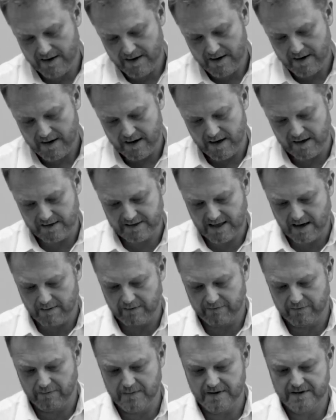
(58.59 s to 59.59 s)
and it's coming
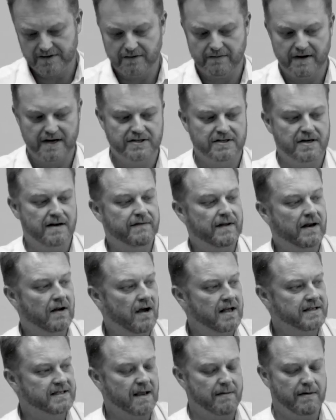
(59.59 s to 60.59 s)
from this direction. If the
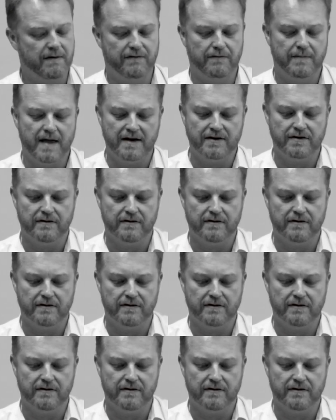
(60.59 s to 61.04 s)
light's coming from that